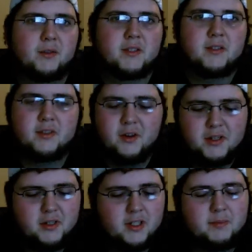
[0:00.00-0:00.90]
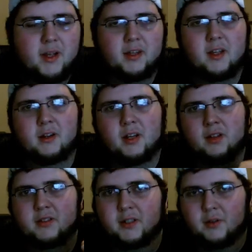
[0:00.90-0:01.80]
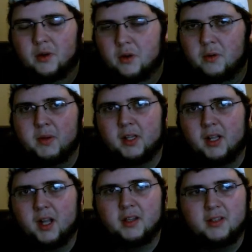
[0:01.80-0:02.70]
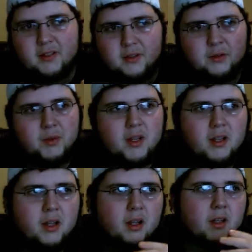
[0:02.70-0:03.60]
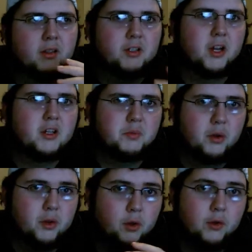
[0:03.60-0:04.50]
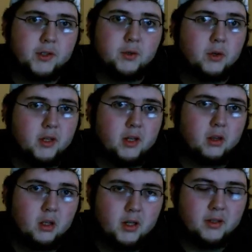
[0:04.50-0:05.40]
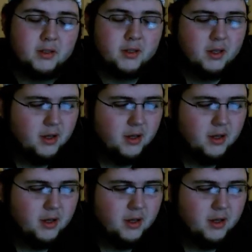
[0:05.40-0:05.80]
It was Thursday Night Smackdown. I was like, oh my god, this could be the changing point, the whole story of the Alliance.